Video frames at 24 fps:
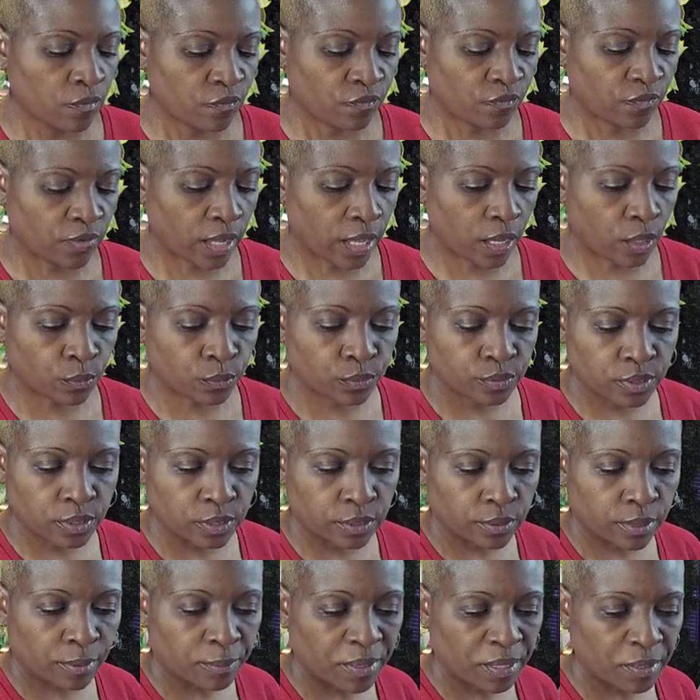flowers
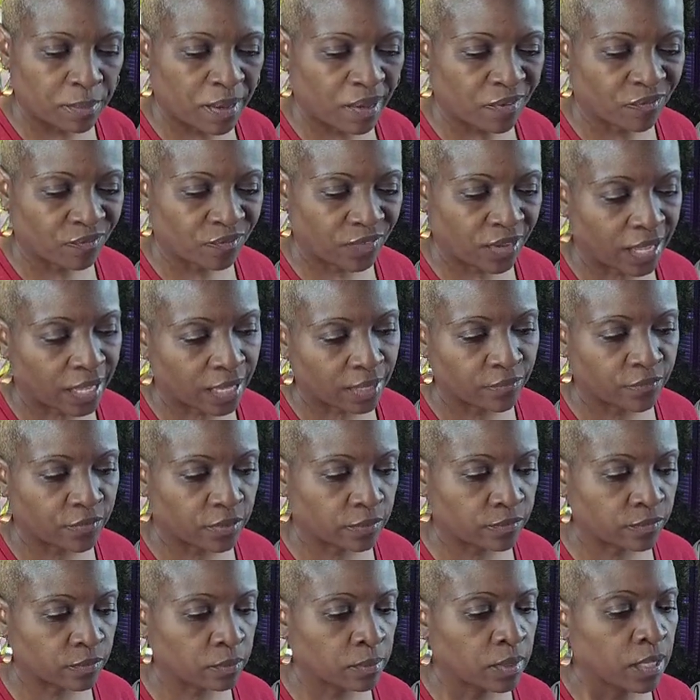in. I made about 5
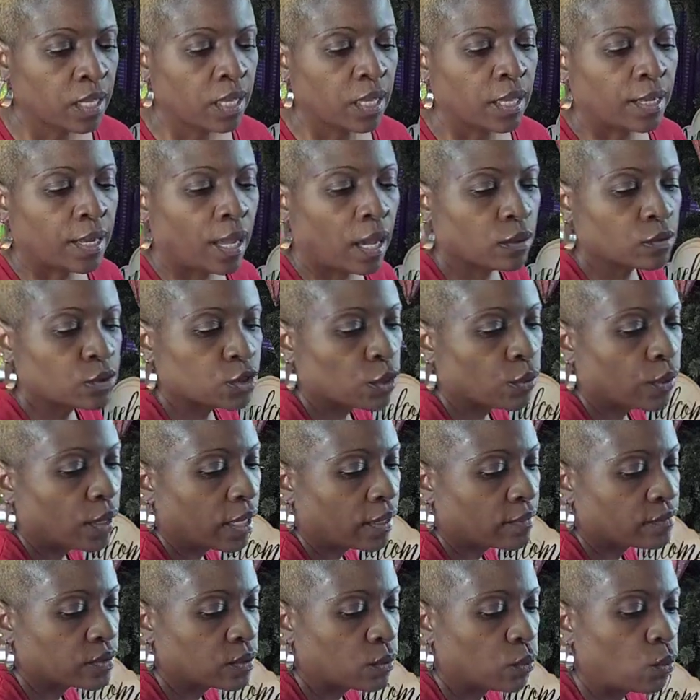of them. I also
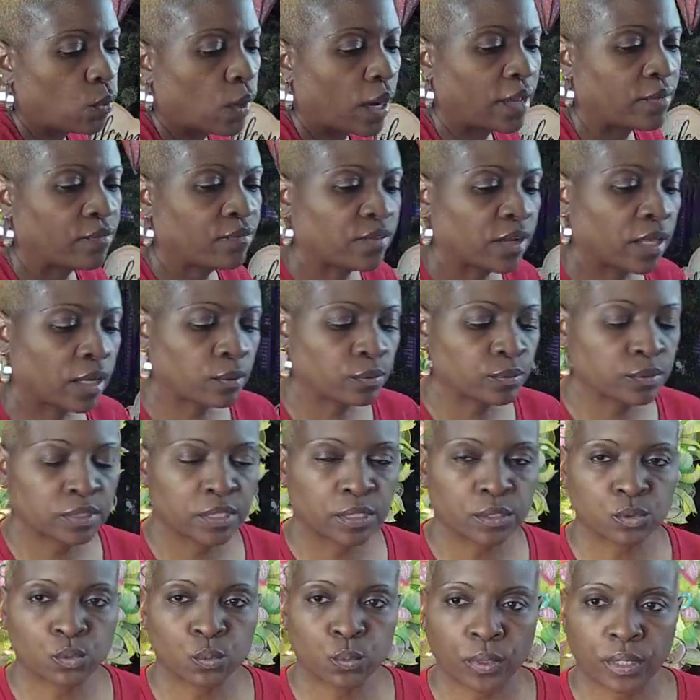have some white flowers
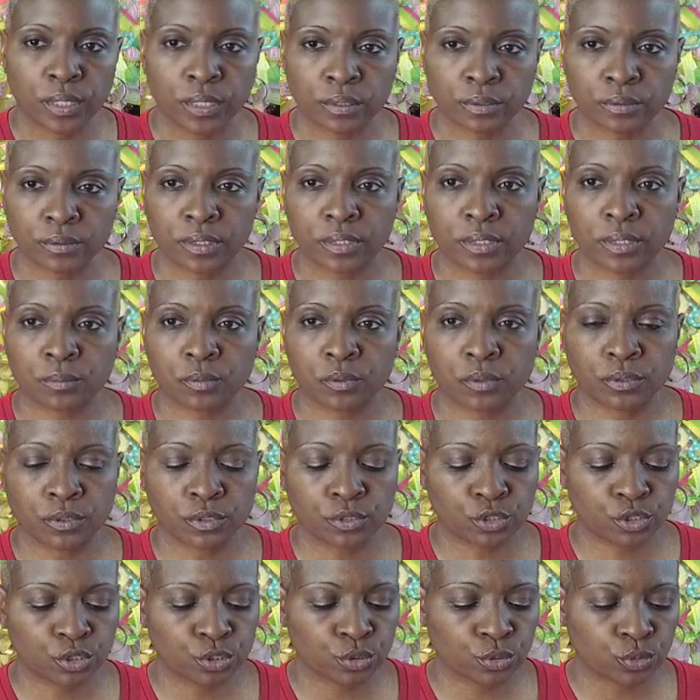as well that I'm going
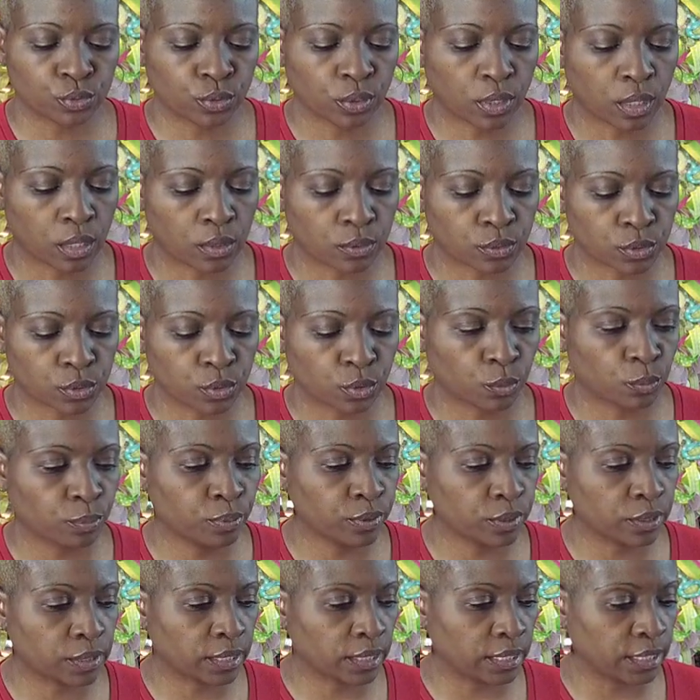to also
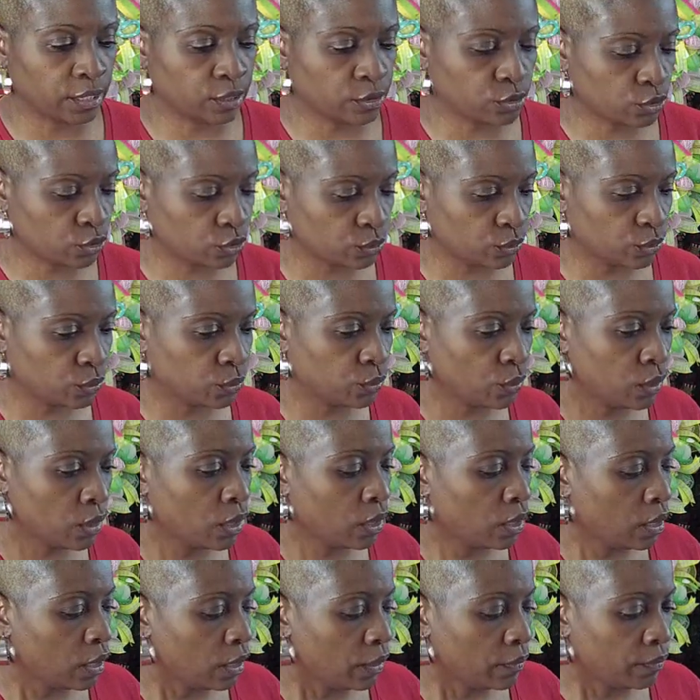put into
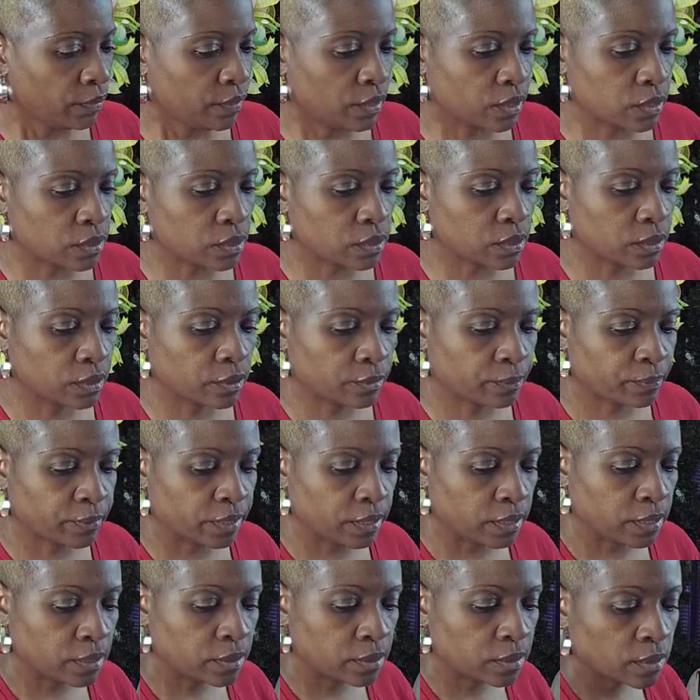this
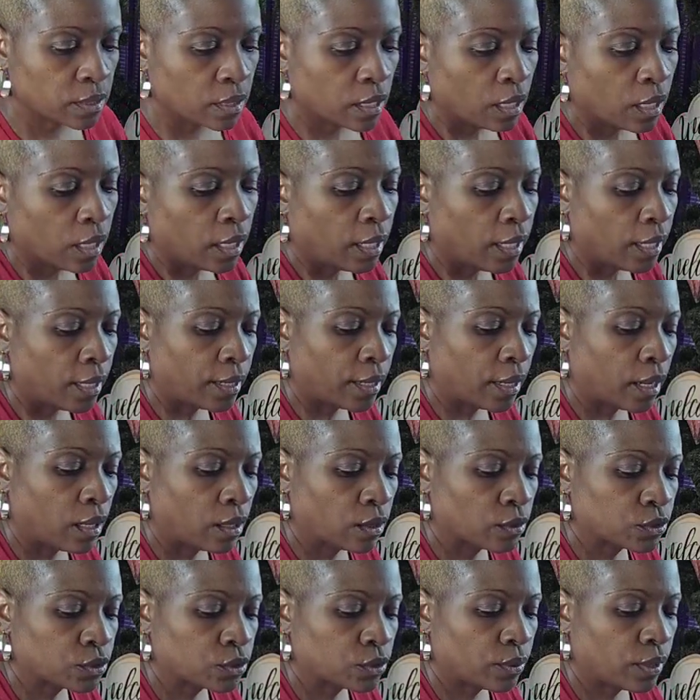centerpiece. And I
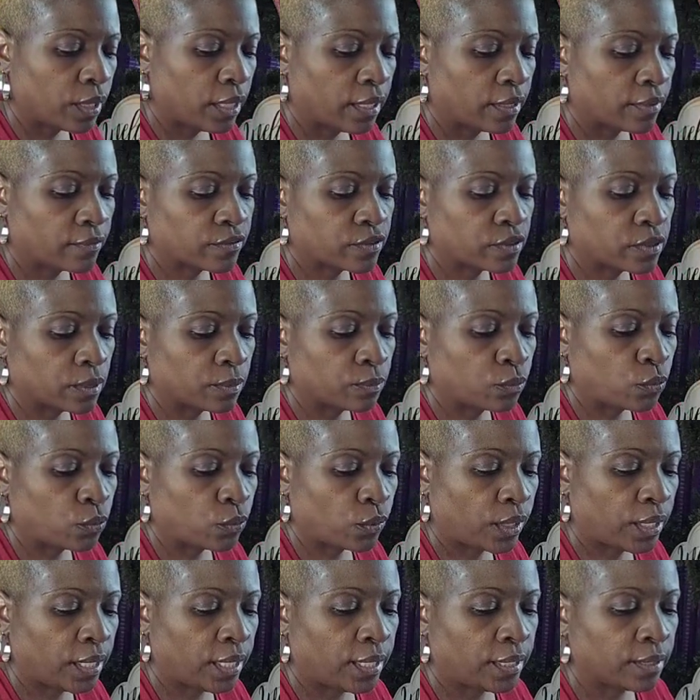also have some
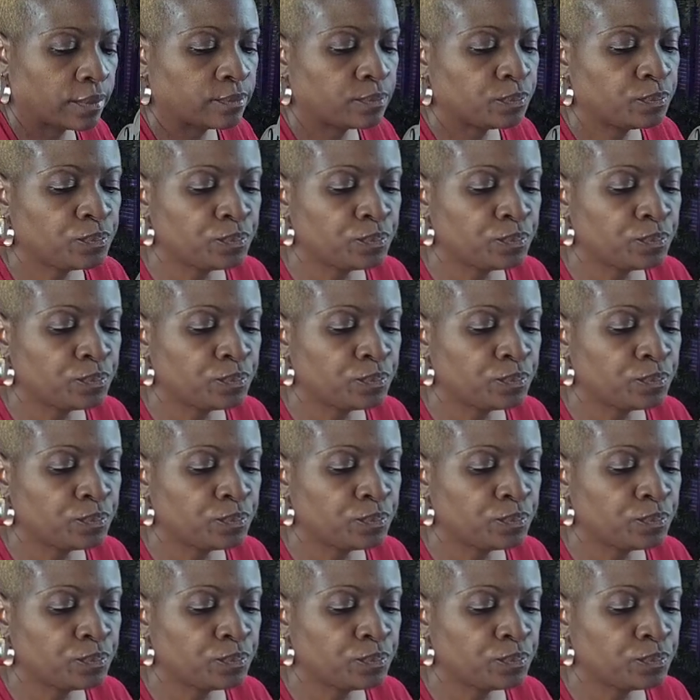red